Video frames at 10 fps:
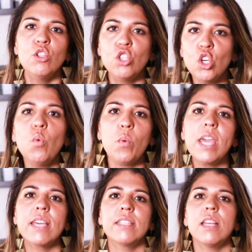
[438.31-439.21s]
2
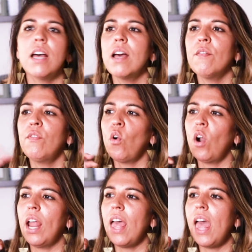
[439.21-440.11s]
weeks
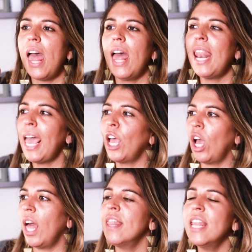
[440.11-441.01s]
for
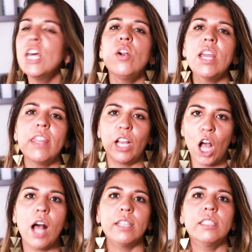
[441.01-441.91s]
like literally the
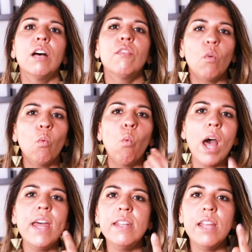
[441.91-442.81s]
cost of
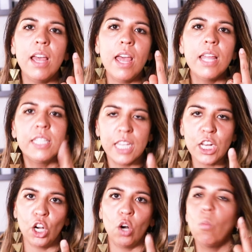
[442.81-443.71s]
one
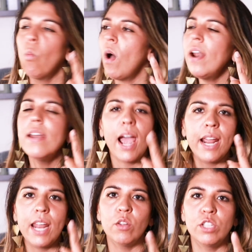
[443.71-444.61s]
dinner, one
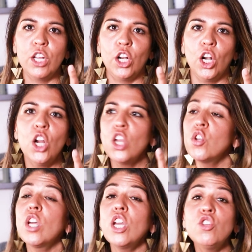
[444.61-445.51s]
night out dinner.
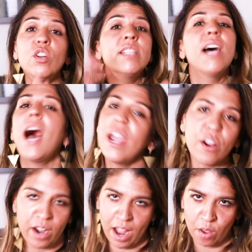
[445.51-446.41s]
You get your
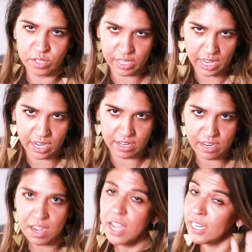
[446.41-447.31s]
entire house cleaned.
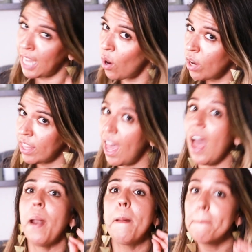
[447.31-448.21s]
Not only
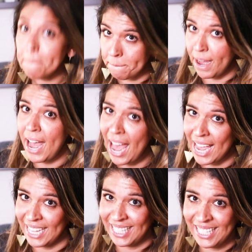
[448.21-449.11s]
that,
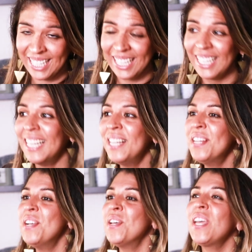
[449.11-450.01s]
but
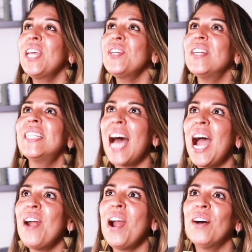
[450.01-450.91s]
you get your
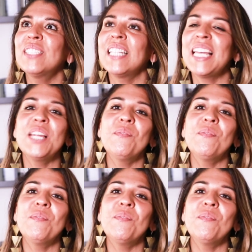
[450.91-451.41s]
entire house cleaned.